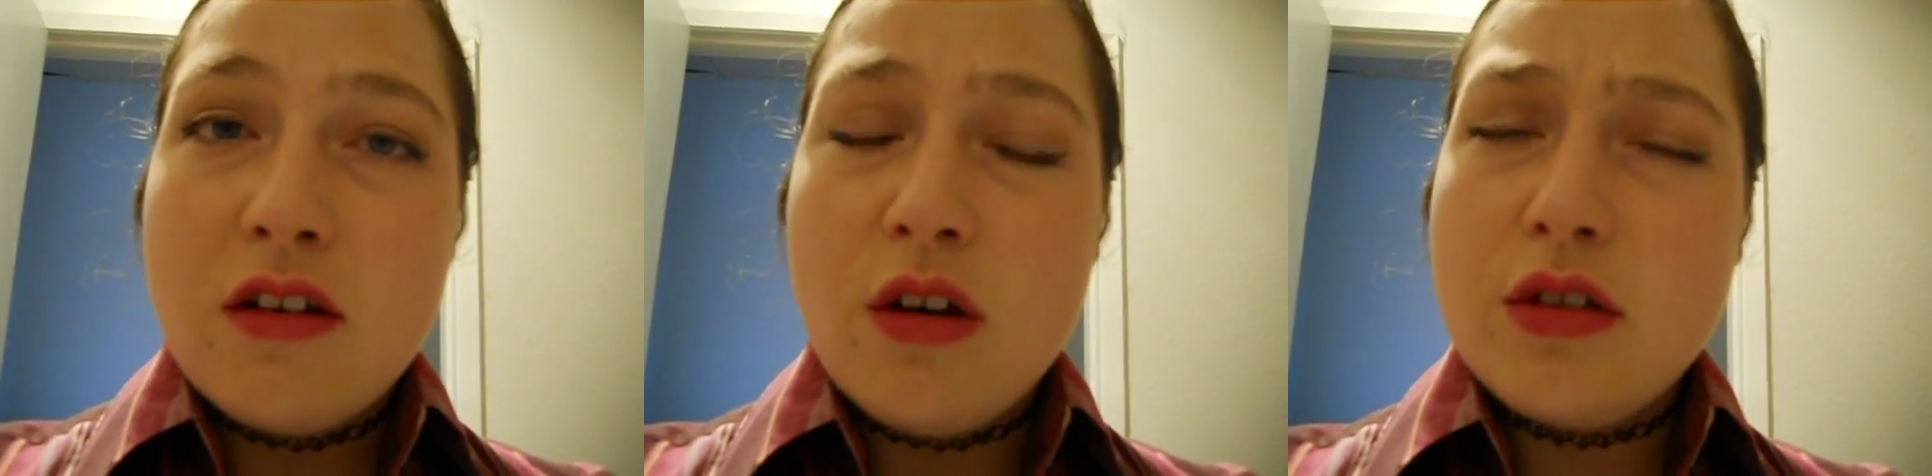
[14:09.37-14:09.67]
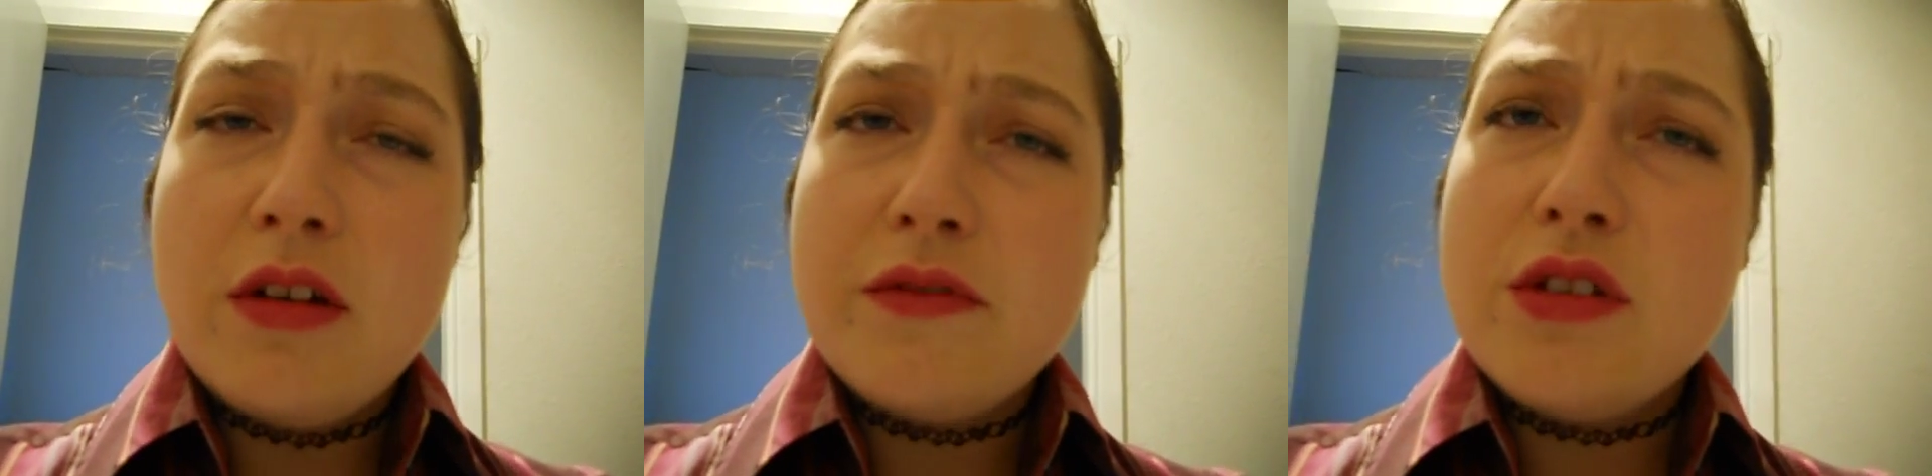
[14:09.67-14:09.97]

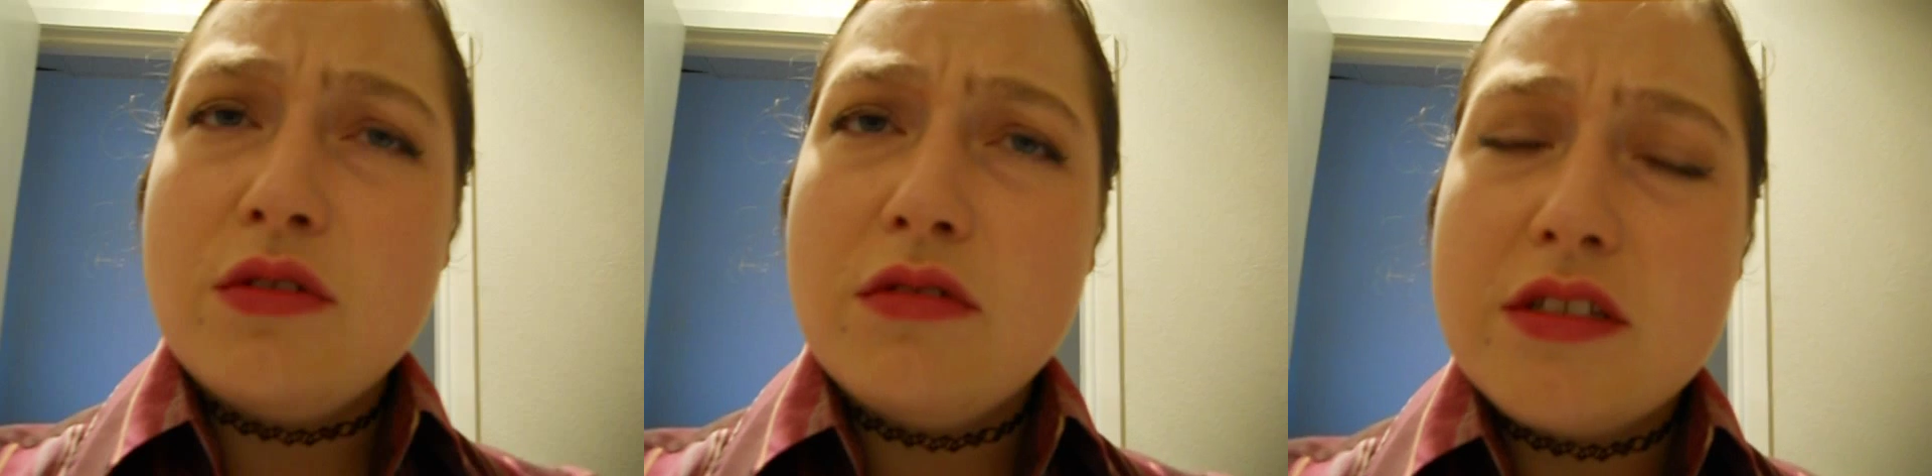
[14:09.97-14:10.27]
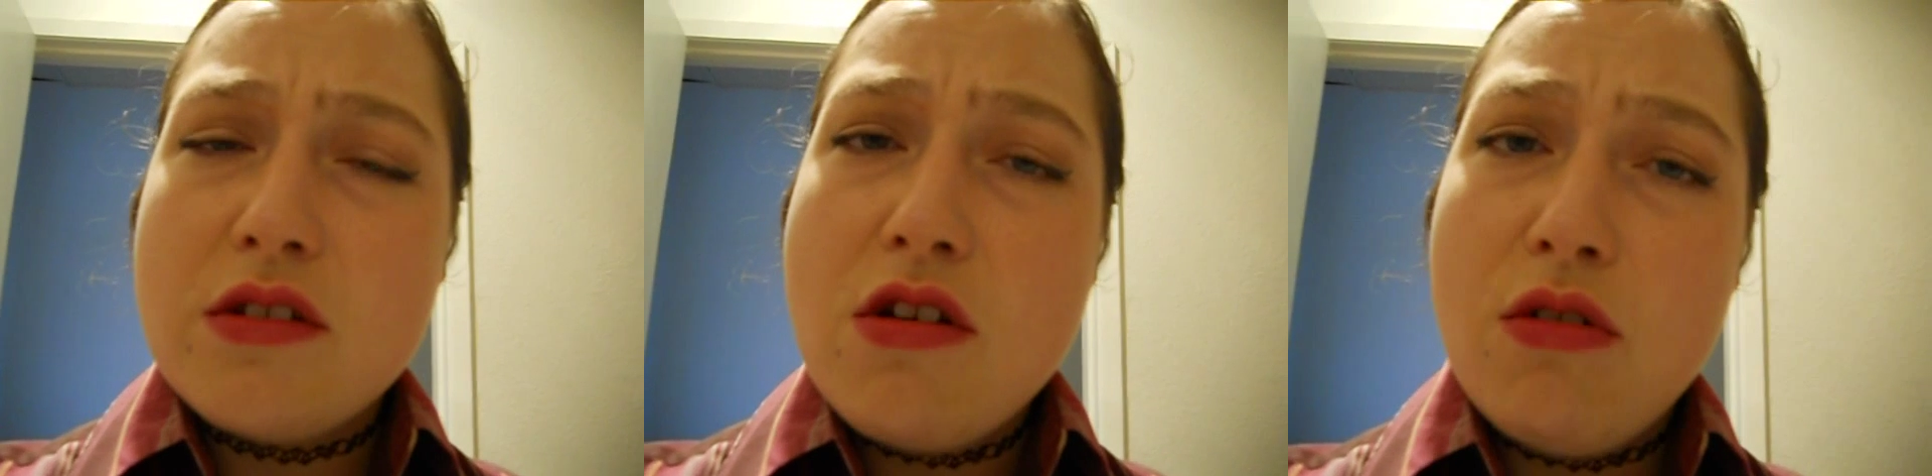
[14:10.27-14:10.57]
All you have to do
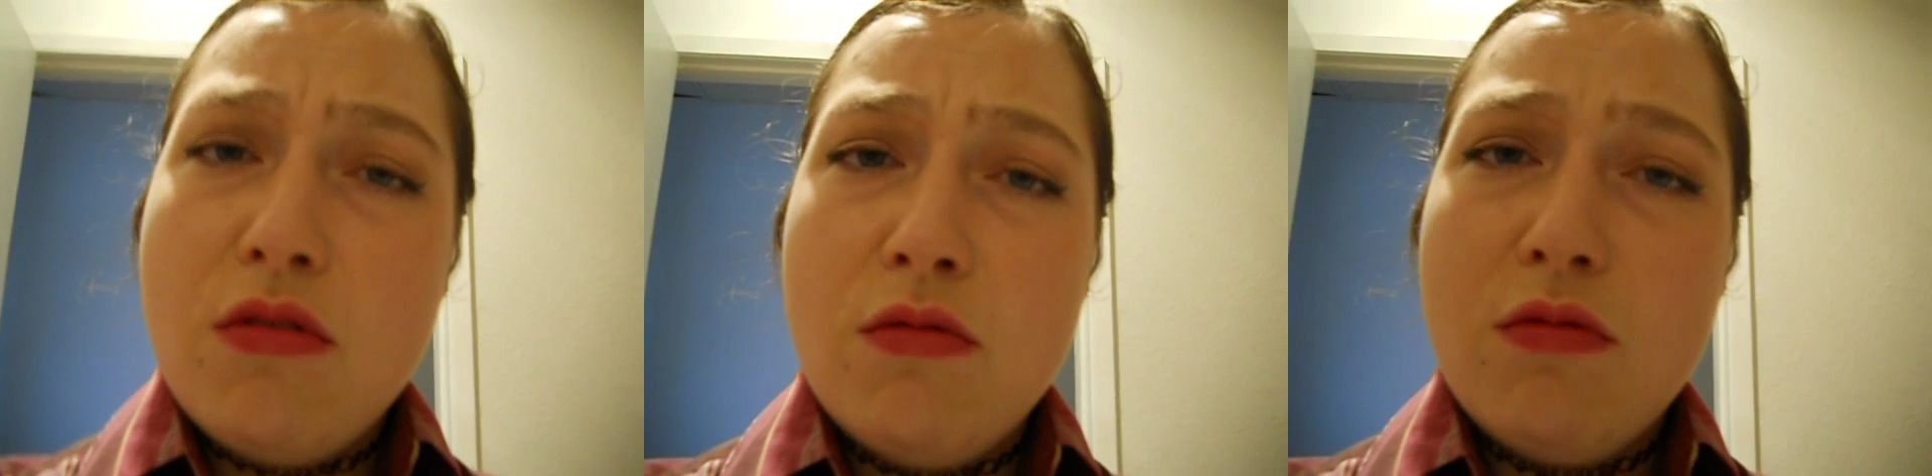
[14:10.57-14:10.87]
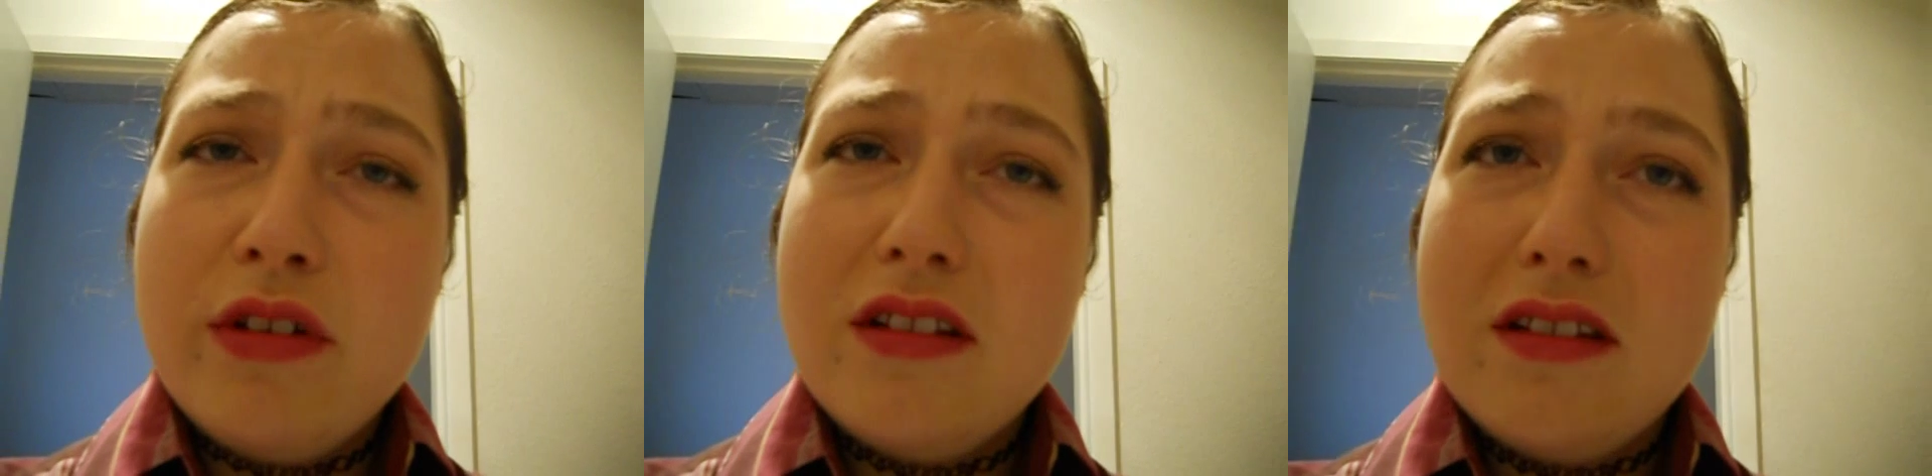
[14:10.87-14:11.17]
is know
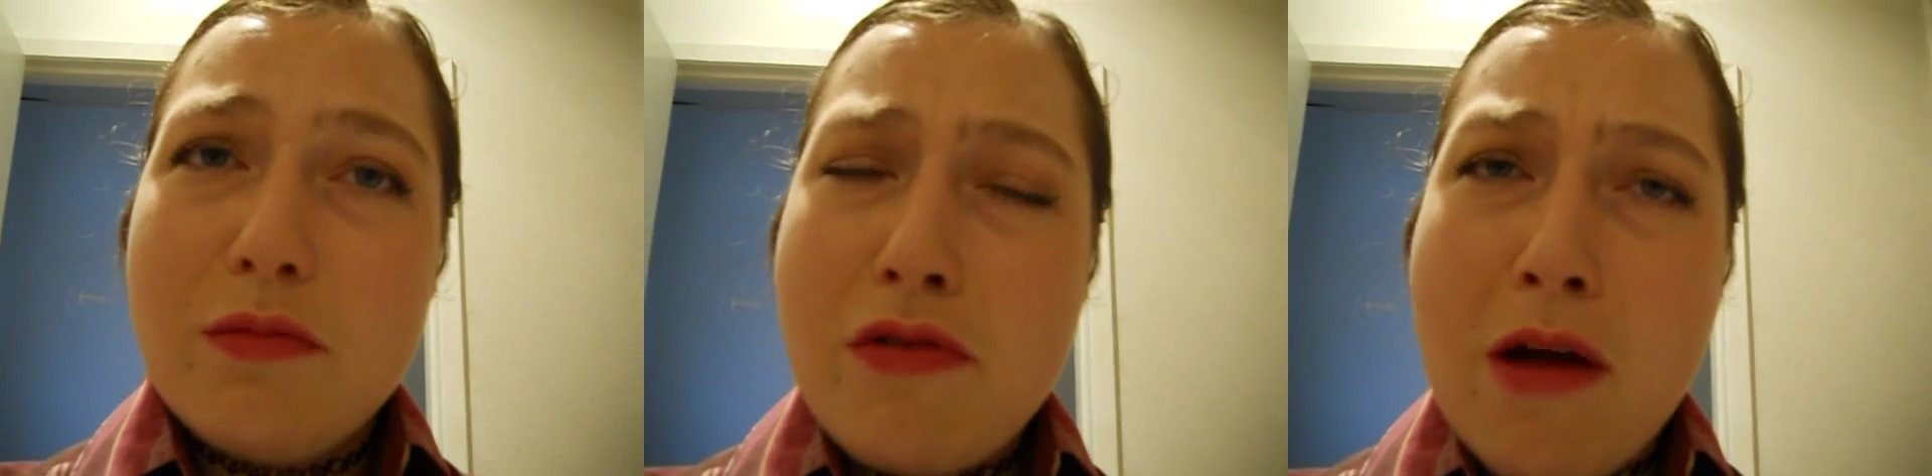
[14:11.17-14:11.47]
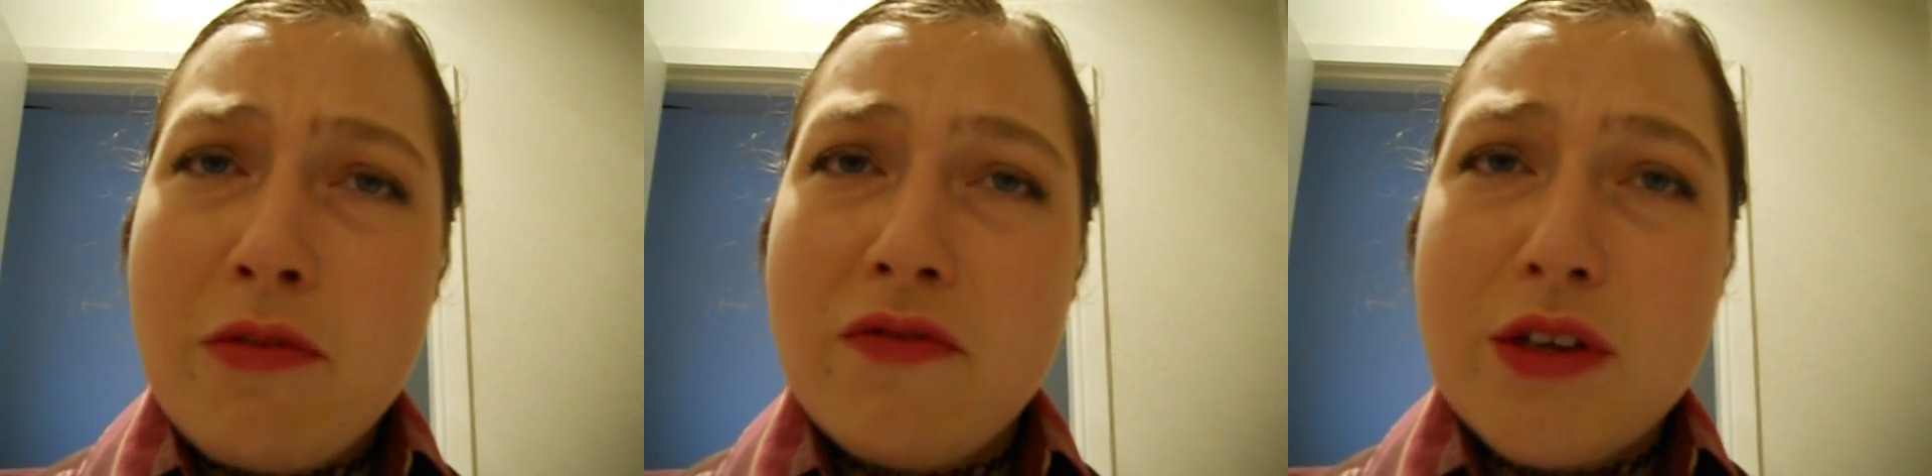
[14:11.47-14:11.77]
what the
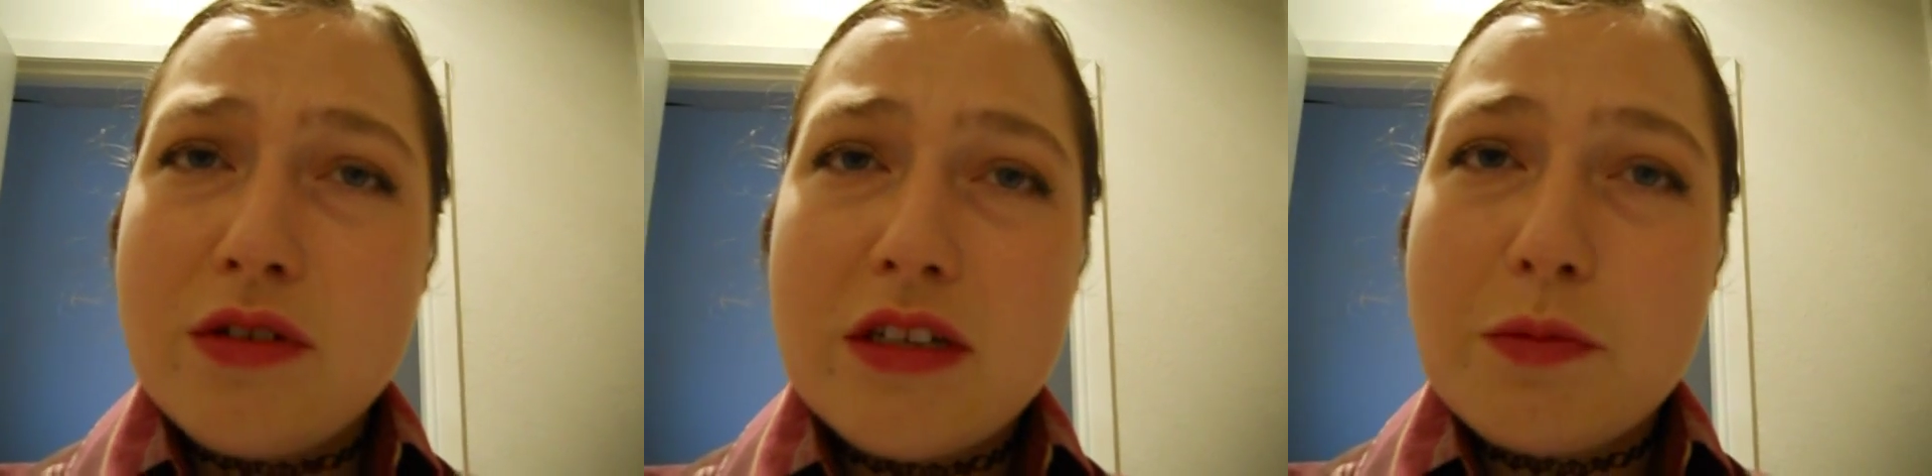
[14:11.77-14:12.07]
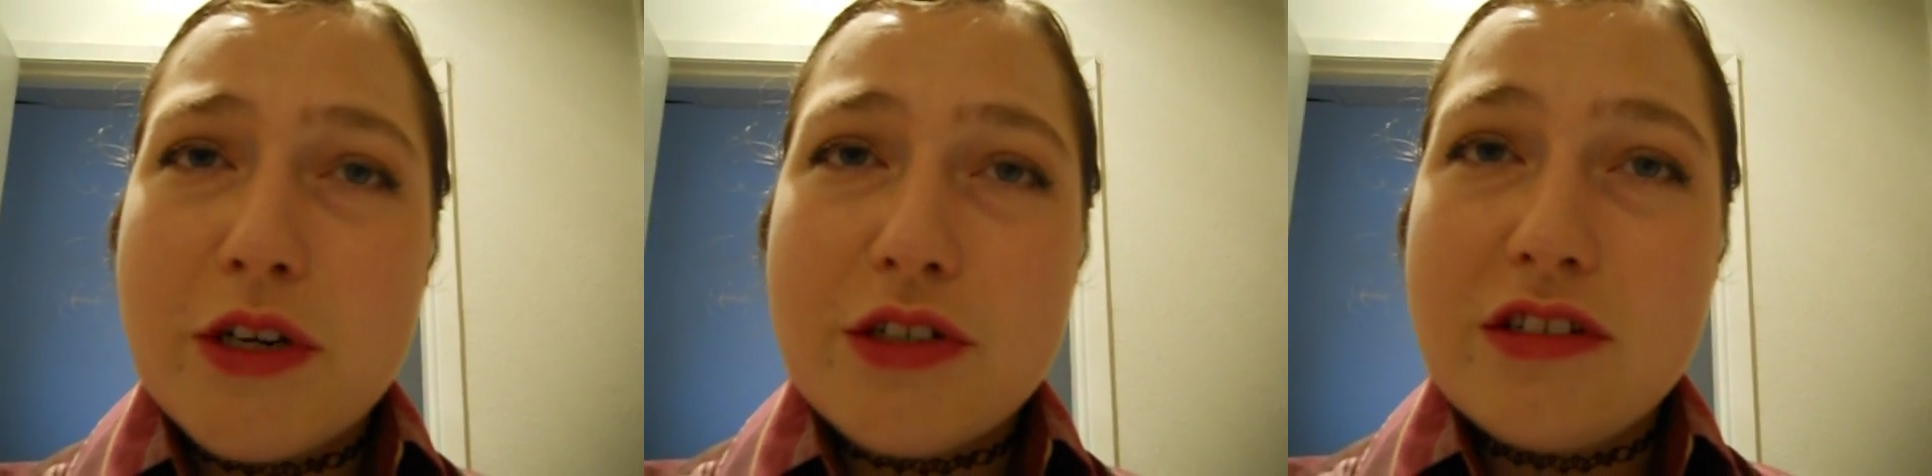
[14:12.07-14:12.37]
proper facial
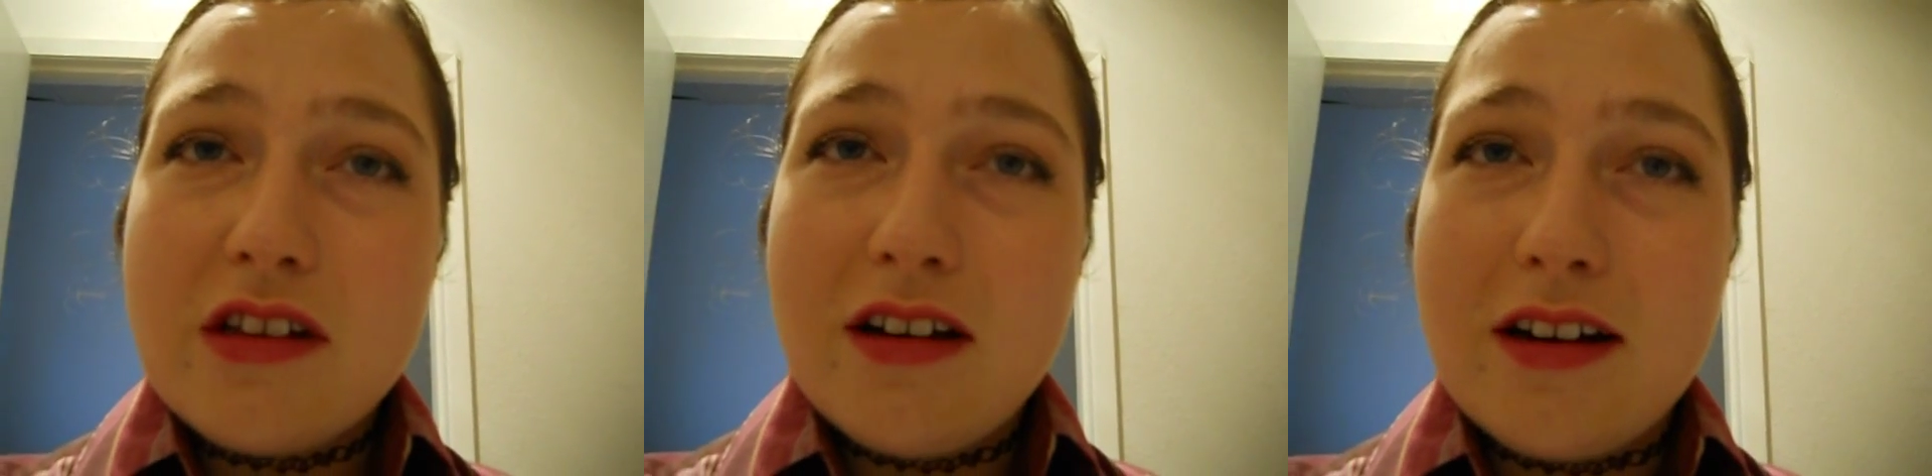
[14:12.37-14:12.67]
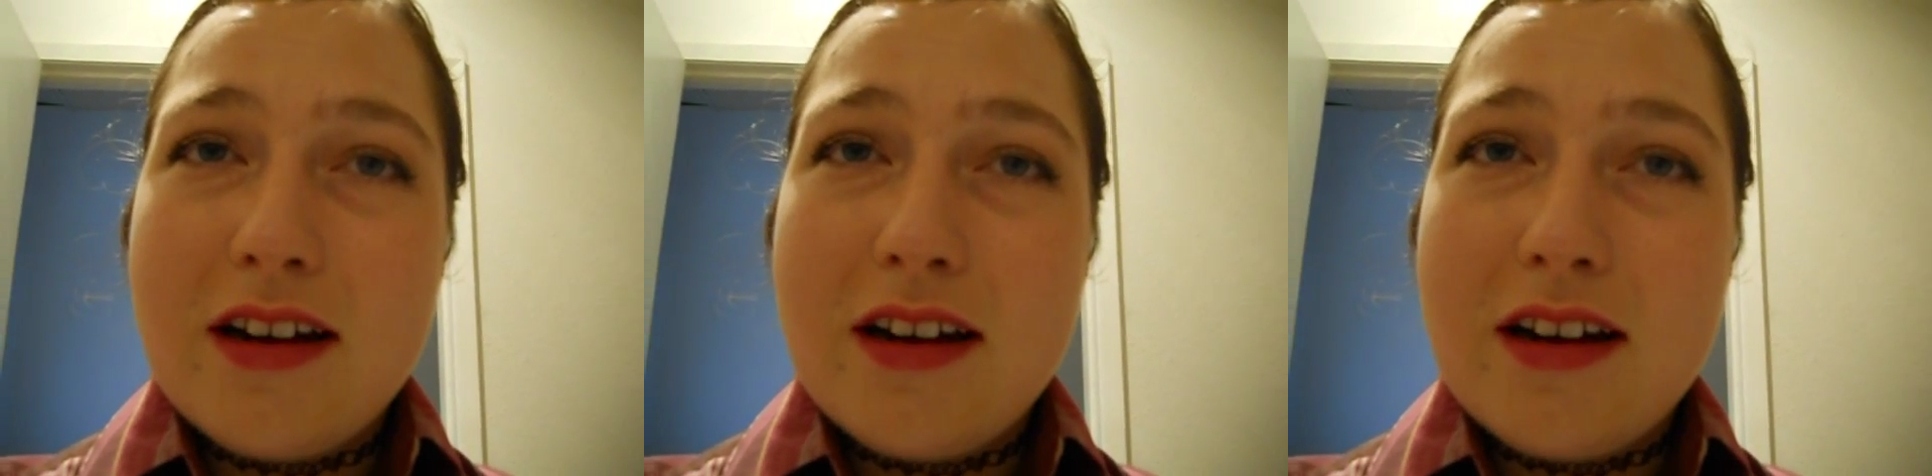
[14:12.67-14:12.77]
expressions are,